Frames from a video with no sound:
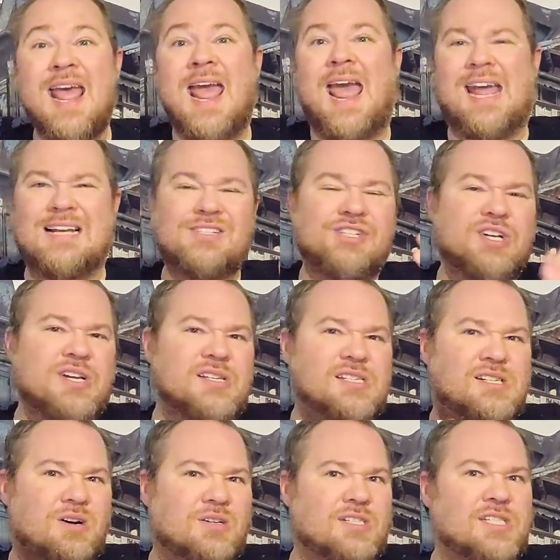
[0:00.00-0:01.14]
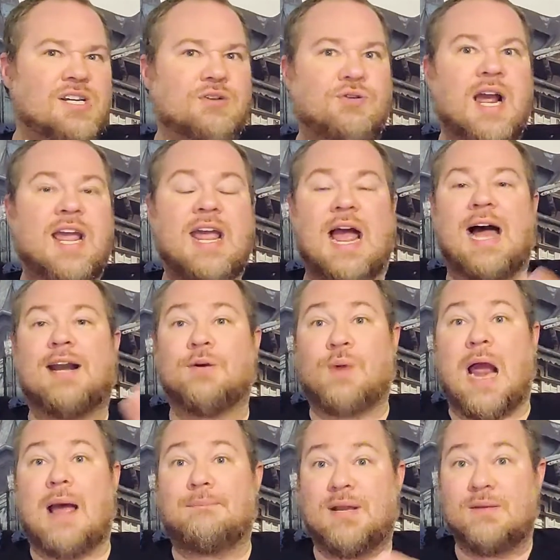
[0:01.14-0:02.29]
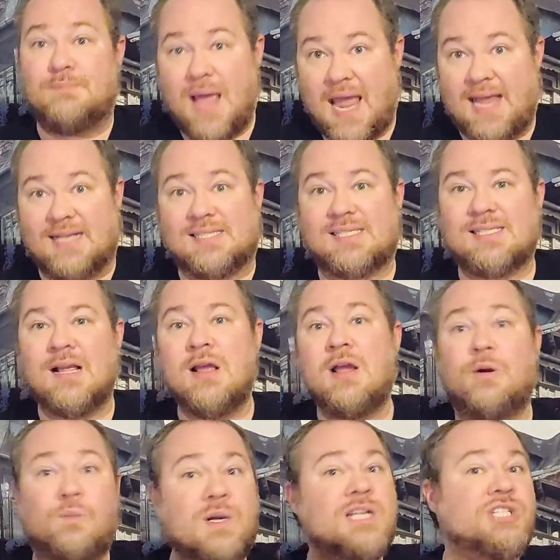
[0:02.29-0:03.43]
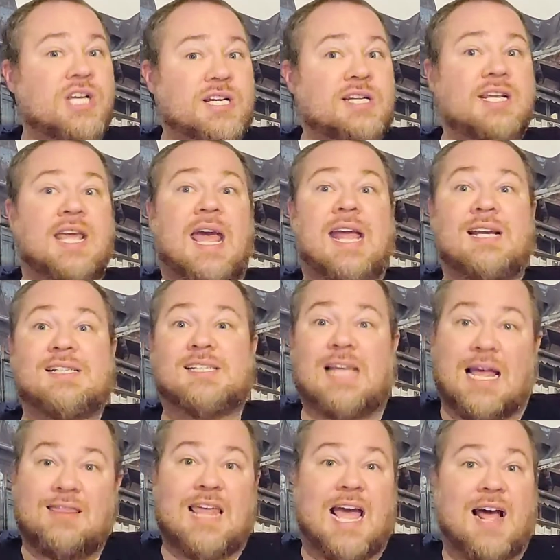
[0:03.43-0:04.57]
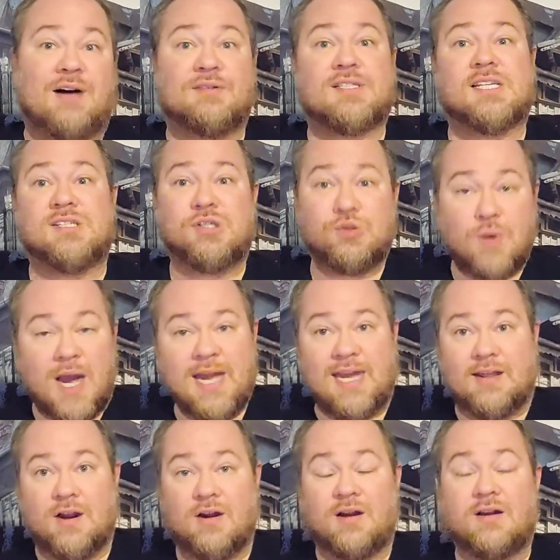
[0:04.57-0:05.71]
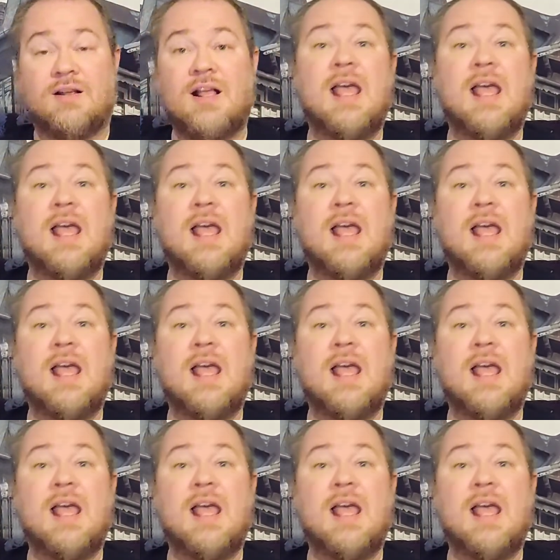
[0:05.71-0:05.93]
and she starts to gray at a rapid pace, which indicates that the house is draining her.